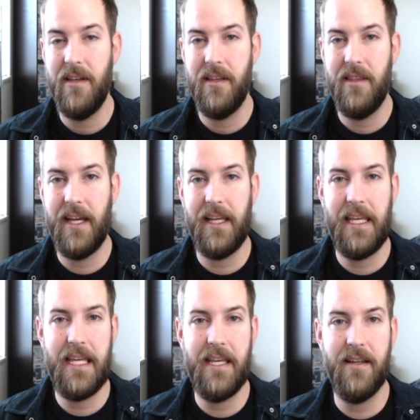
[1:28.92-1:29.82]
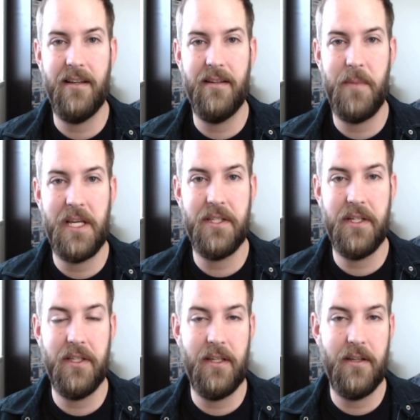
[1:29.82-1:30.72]
that he
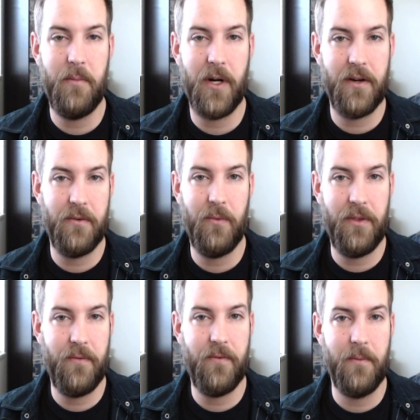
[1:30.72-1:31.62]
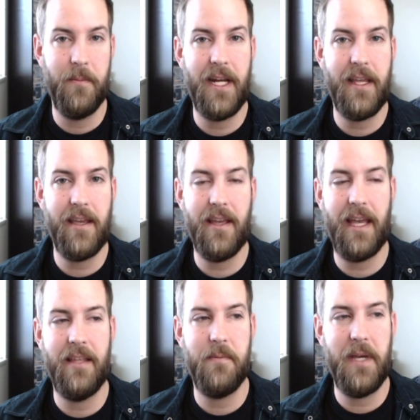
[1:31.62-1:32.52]
basically could barter with for money,
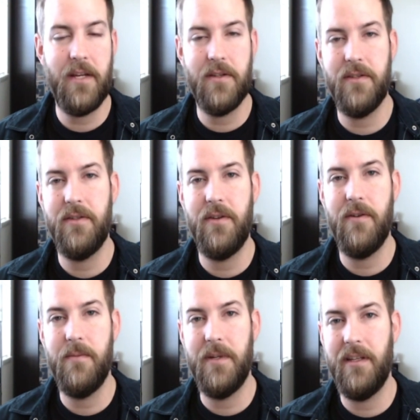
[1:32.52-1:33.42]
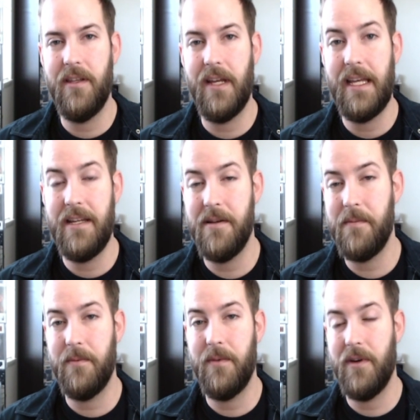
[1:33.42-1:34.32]
and the bank doesn't know, but
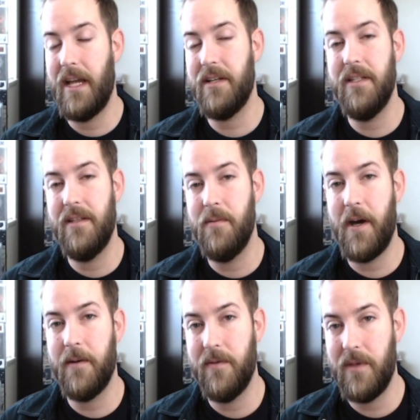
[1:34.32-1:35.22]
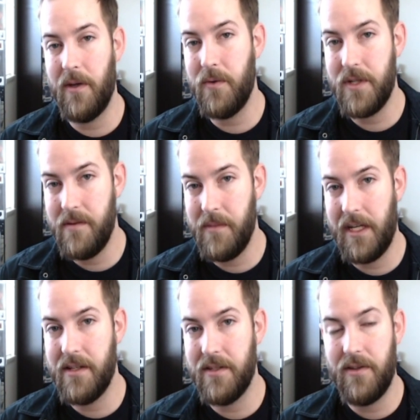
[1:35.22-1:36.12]
they're actually in the bottom of the ocean, but
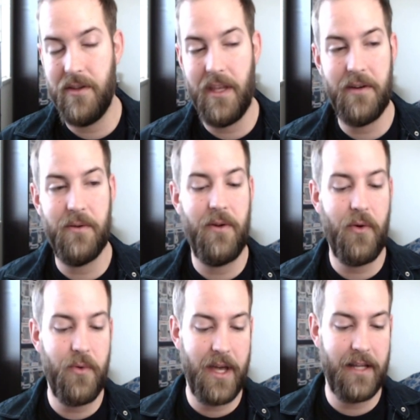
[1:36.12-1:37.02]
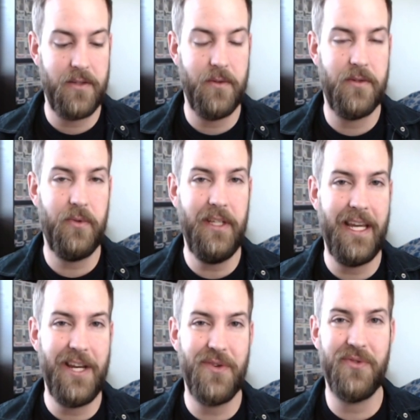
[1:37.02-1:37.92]
they don't know that. So it's really
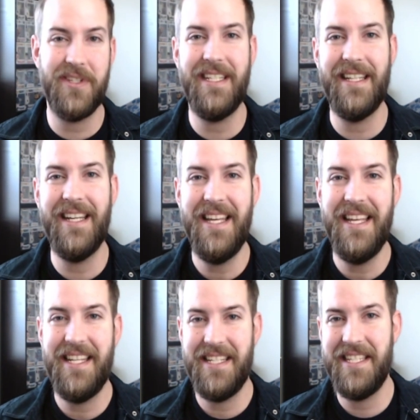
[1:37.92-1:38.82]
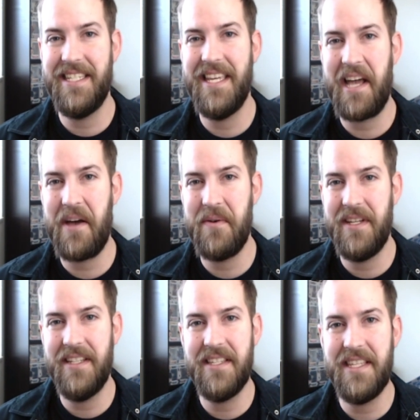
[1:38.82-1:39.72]
interesting to see how it
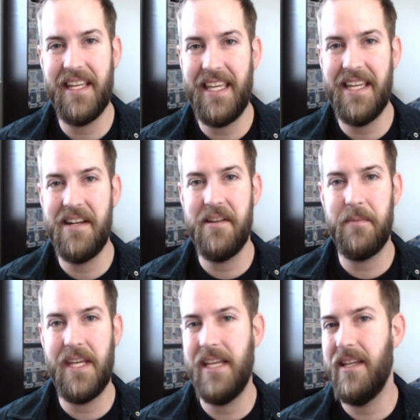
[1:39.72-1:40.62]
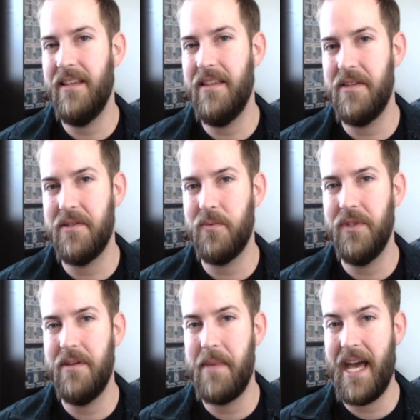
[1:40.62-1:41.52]
is that he ended up taking this
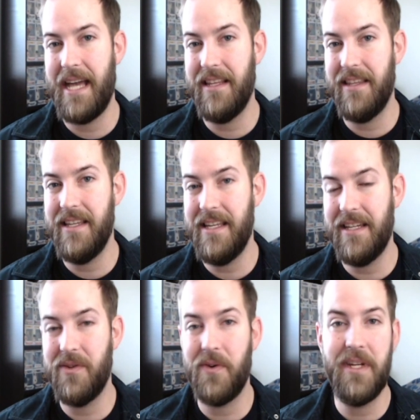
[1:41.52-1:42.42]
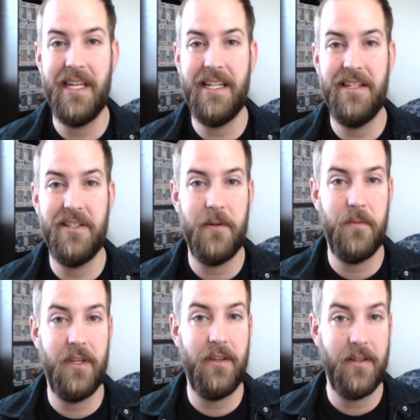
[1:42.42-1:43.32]
really bad thing and turning it into
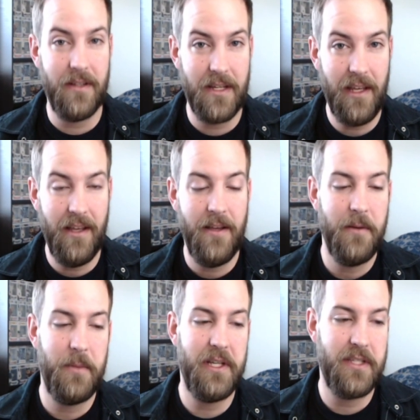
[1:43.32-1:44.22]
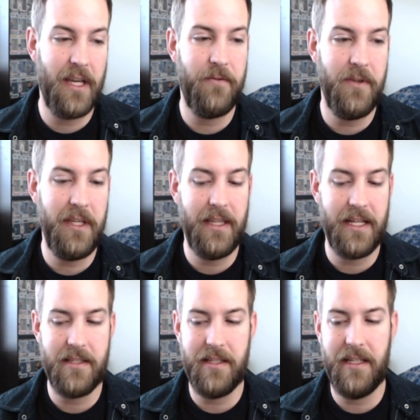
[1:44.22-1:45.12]
something good. Because I feel like
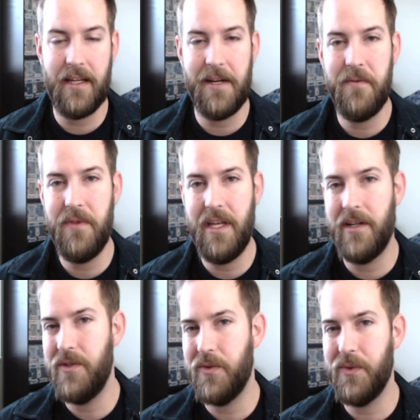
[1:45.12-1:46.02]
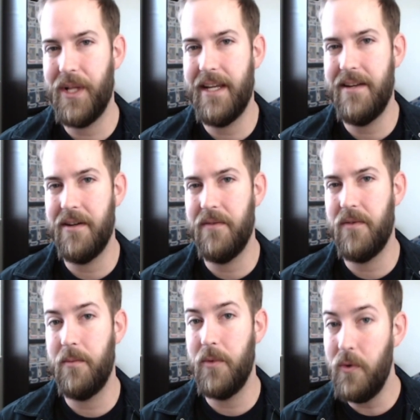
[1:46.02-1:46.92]
that's like kind of the underline of
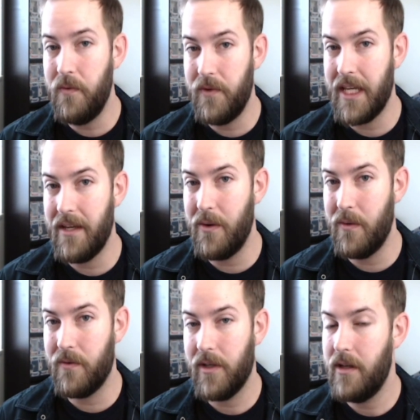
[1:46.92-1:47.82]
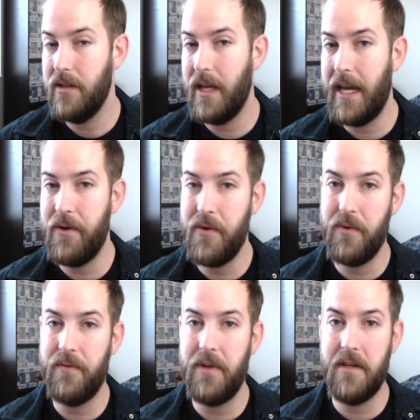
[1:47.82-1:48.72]
the movie overall. I don't know
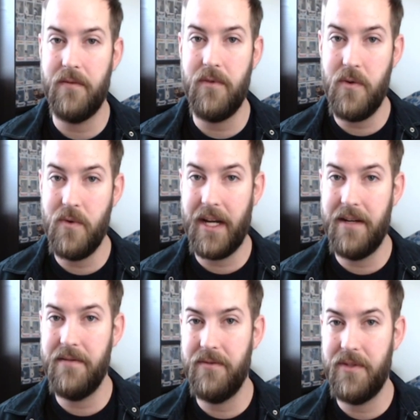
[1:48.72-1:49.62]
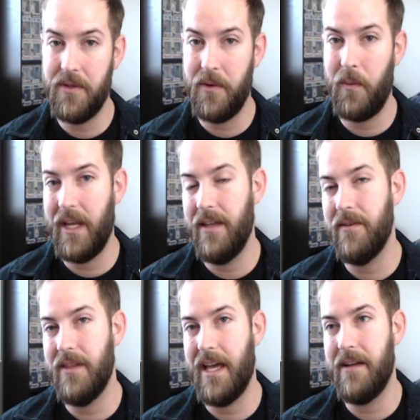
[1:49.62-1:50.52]
if any of you kind of took away
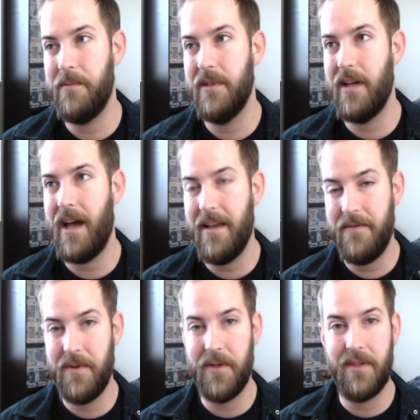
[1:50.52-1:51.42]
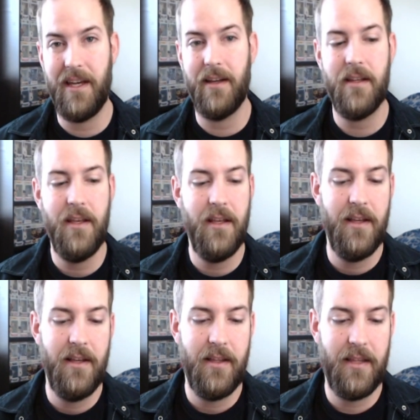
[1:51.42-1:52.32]
that, but I felt that
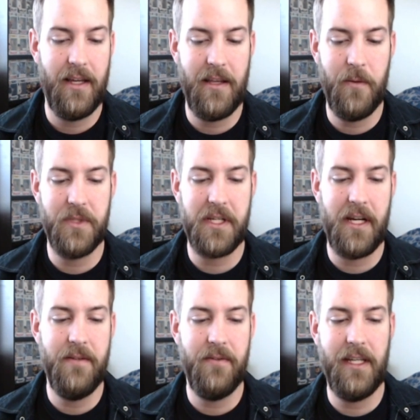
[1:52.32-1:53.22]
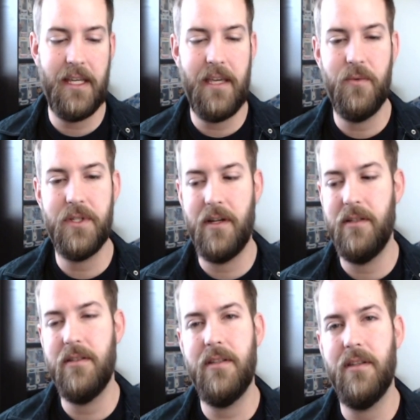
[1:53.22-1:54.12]
it was kind of like he was
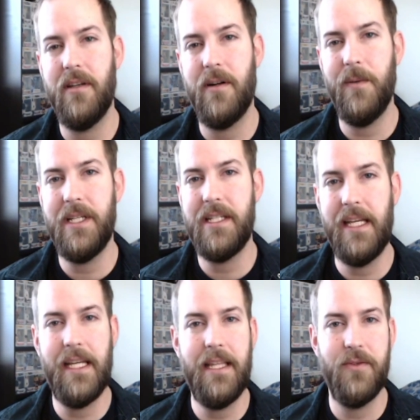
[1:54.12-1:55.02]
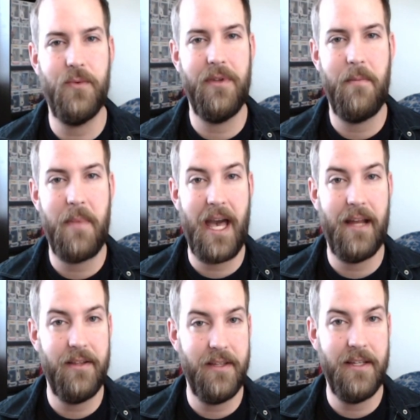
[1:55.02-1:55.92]
constantly always taking these really
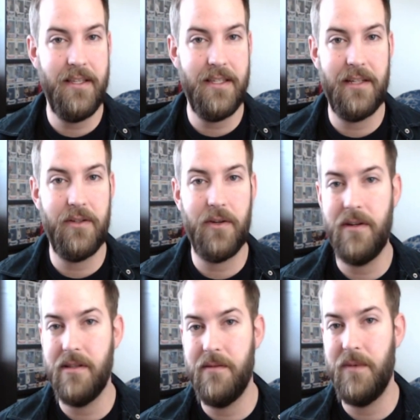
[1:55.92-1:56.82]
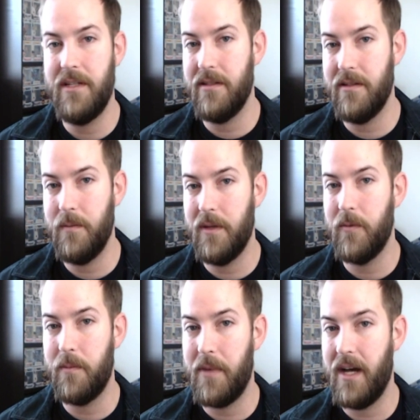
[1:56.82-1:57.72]
bad things and turning them into something
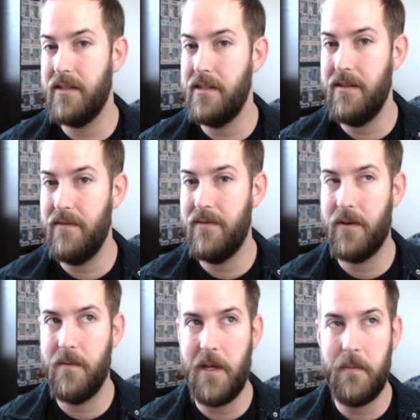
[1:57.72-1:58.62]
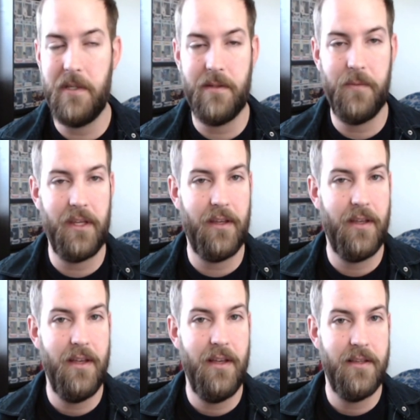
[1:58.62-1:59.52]
more positive, or maybe
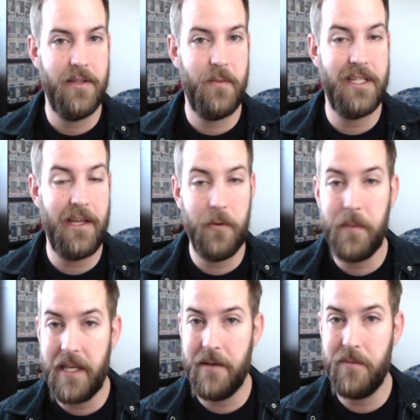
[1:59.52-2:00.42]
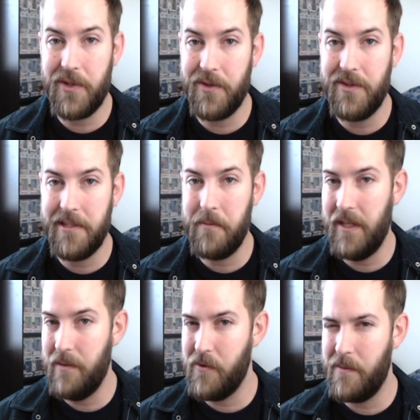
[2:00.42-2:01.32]
somebody's helping him turn
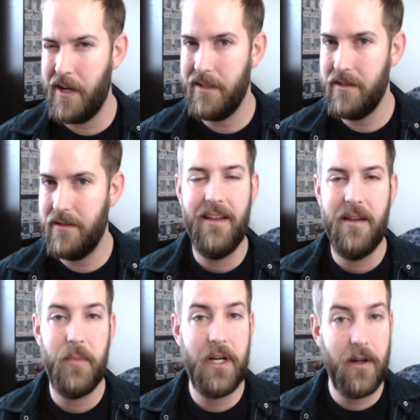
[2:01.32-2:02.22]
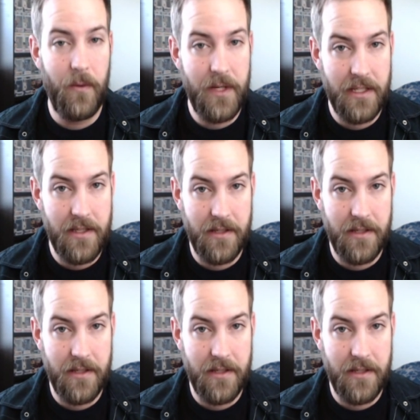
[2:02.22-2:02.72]
something more positive. But it always ends